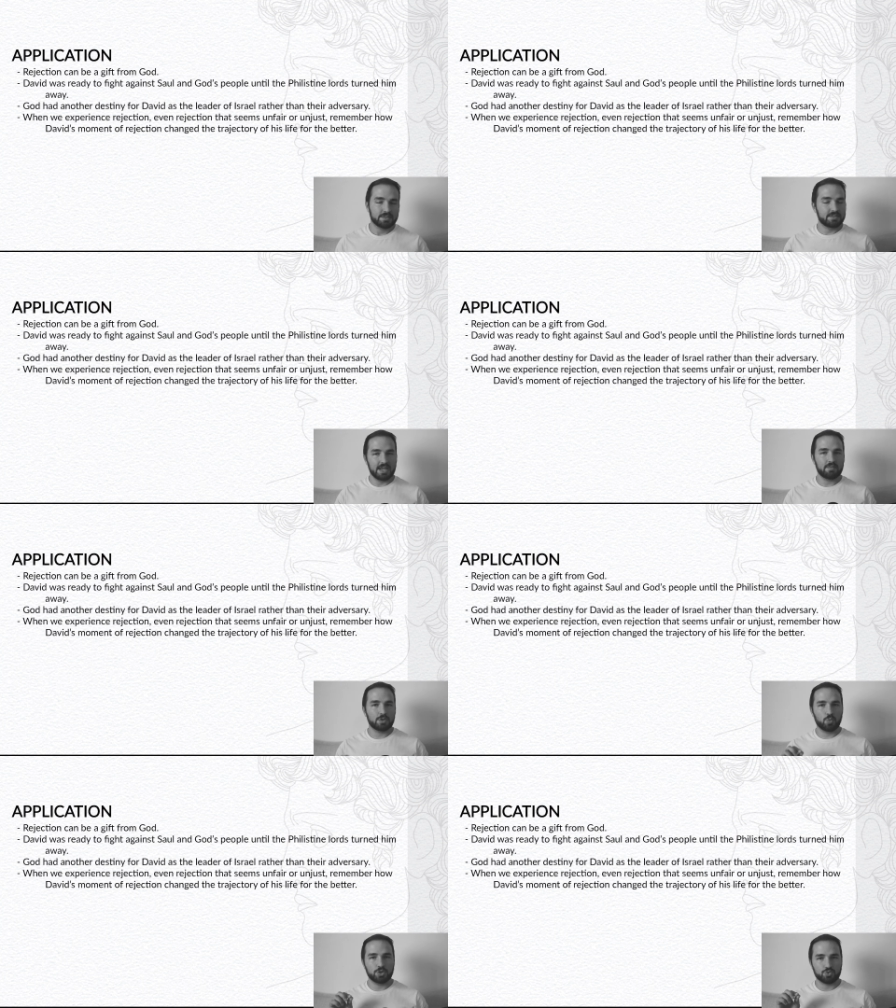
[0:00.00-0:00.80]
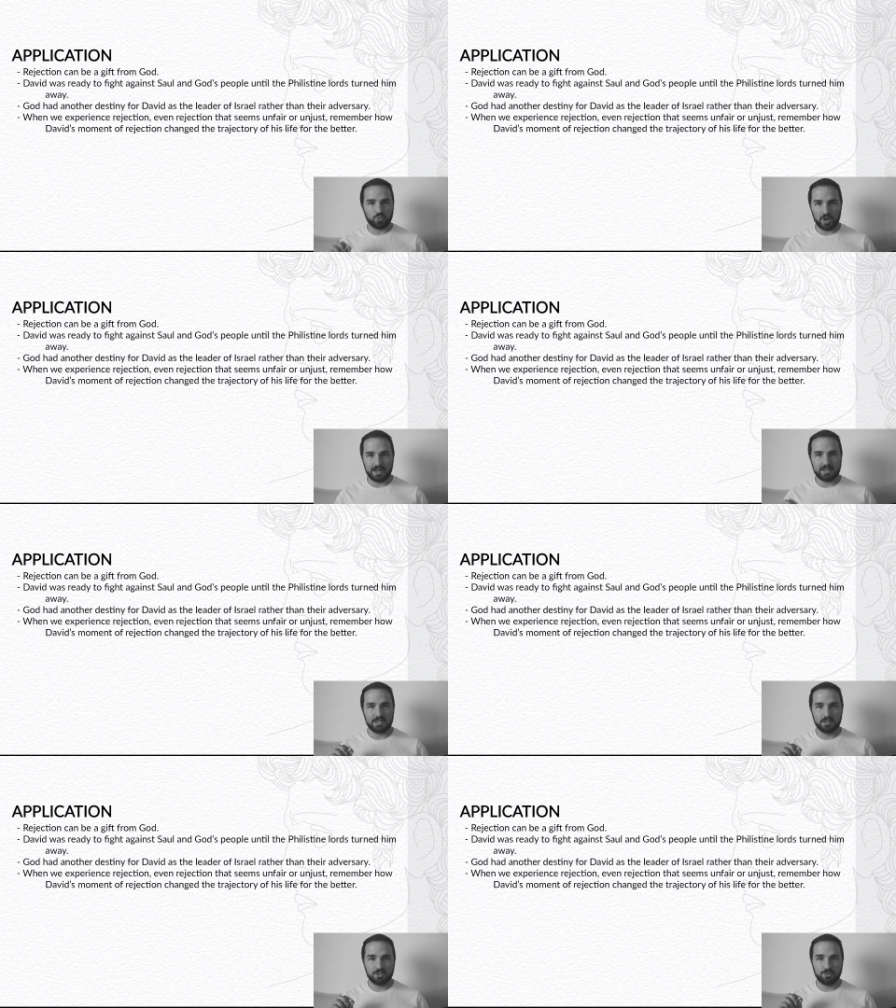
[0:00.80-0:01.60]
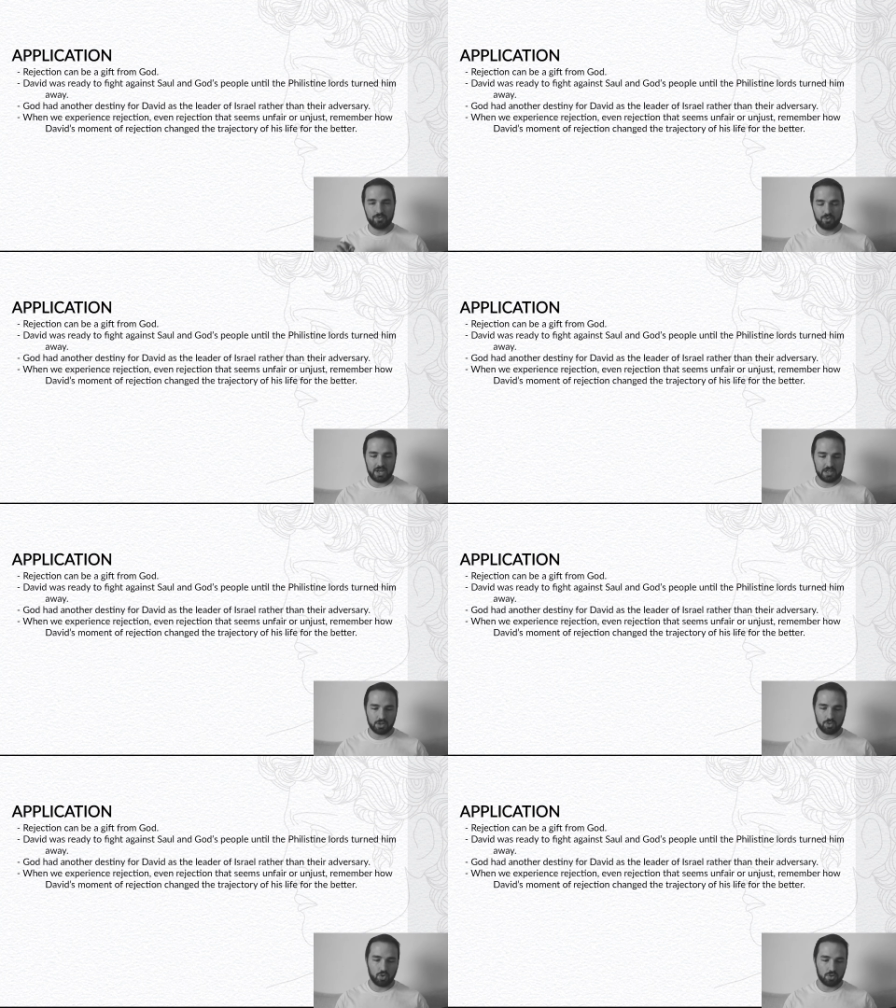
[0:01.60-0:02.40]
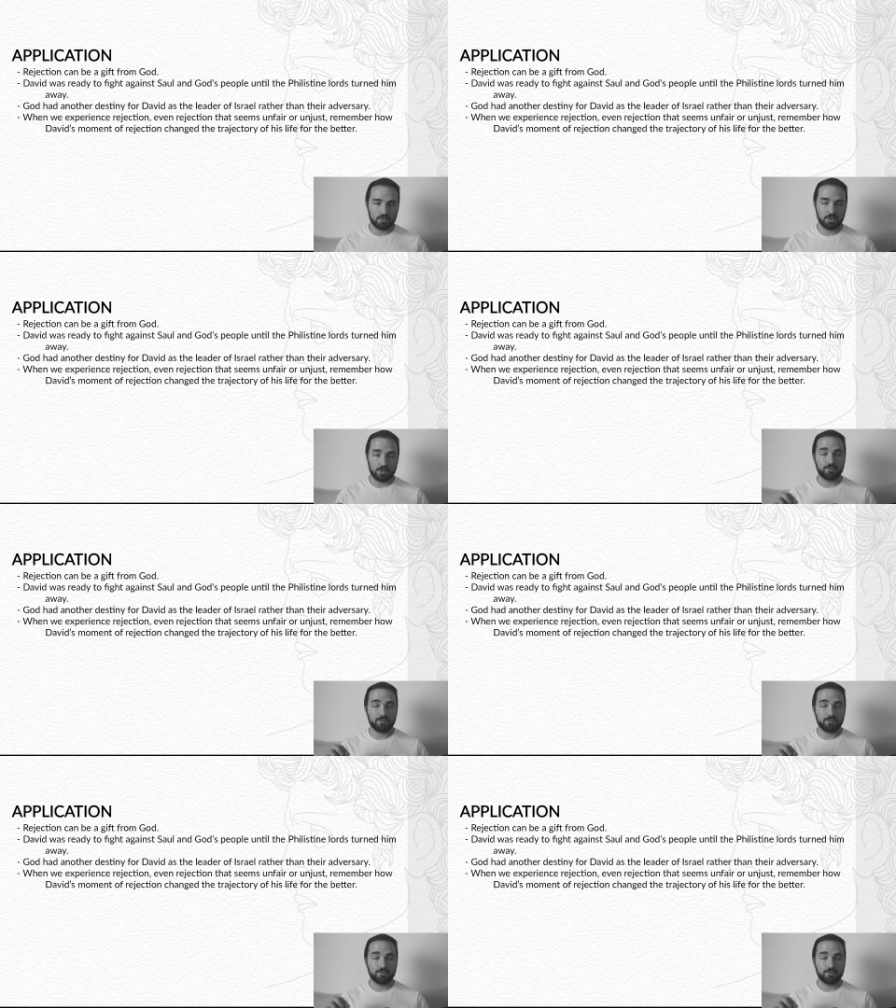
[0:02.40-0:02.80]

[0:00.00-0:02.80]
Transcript: David was ready to fight a lo- uh,